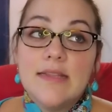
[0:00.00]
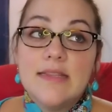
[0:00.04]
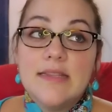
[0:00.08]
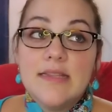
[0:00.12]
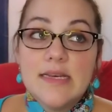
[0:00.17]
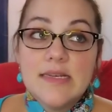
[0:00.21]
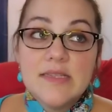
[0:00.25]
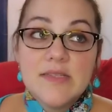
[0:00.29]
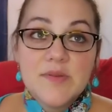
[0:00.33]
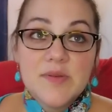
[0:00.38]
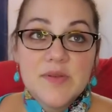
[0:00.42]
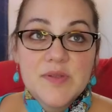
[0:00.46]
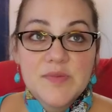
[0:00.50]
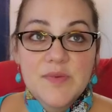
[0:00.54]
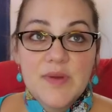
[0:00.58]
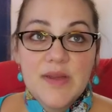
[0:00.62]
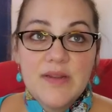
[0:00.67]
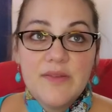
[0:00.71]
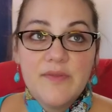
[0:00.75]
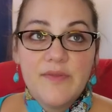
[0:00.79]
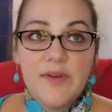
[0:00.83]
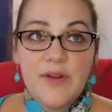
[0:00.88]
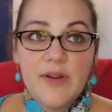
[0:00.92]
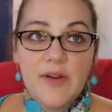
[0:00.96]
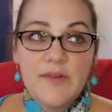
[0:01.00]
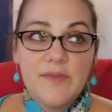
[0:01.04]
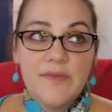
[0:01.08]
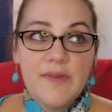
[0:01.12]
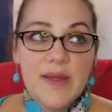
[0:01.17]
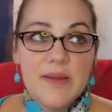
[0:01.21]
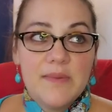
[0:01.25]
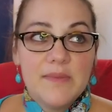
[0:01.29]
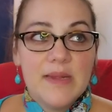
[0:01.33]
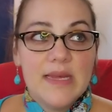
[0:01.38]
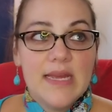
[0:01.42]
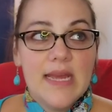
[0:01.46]
this was written for her
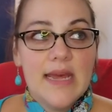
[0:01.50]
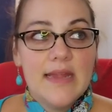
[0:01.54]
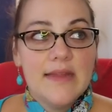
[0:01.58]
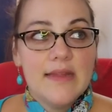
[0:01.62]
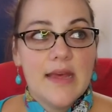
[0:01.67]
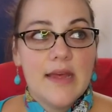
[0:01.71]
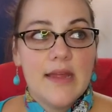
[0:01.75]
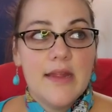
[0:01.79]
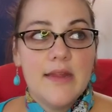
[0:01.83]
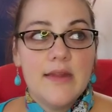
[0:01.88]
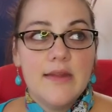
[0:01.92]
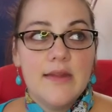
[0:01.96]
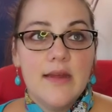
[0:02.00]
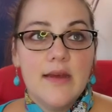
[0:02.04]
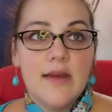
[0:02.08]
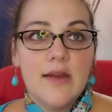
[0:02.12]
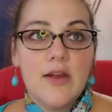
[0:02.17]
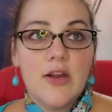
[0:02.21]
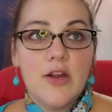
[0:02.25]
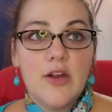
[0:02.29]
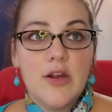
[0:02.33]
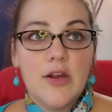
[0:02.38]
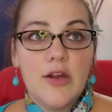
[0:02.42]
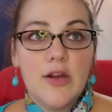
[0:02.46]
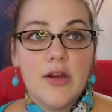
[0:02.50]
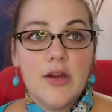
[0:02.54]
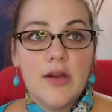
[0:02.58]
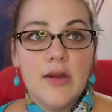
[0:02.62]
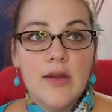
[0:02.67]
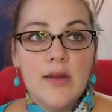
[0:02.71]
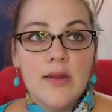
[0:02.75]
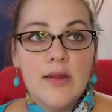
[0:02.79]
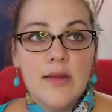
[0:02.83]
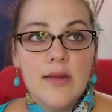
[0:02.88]
family, and then her